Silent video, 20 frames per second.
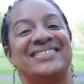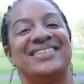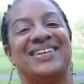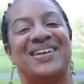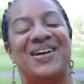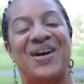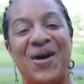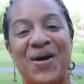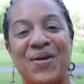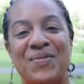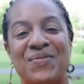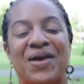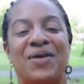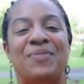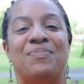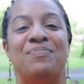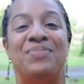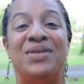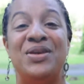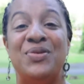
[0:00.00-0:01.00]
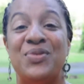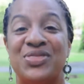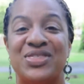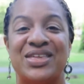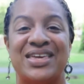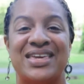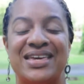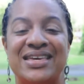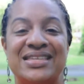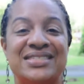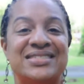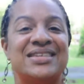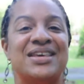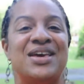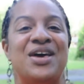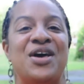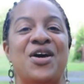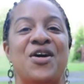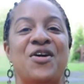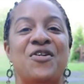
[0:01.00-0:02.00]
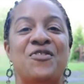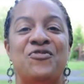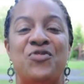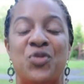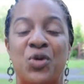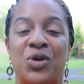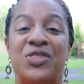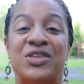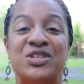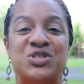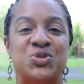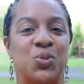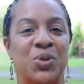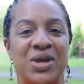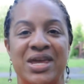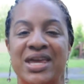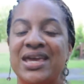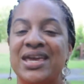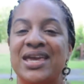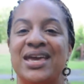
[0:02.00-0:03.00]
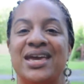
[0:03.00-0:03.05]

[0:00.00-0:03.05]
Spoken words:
to come and be with the kids for this week.